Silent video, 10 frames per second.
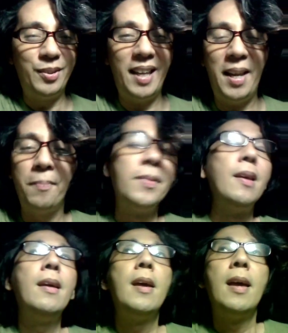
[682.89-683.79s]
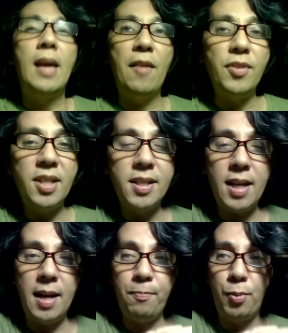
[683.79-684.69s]
Okay ever since
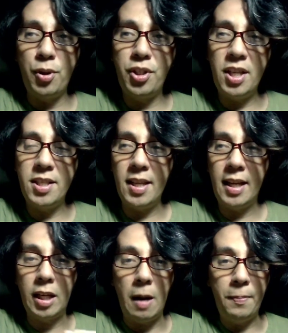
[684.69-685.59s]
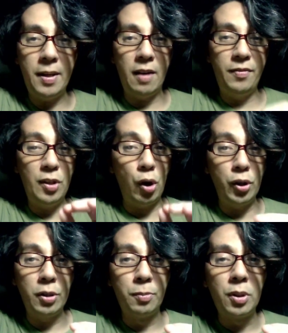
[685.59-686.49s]
I purchased a copy of the
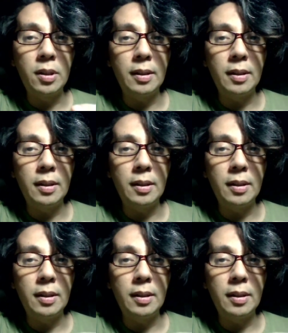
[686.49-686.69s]
audiobook,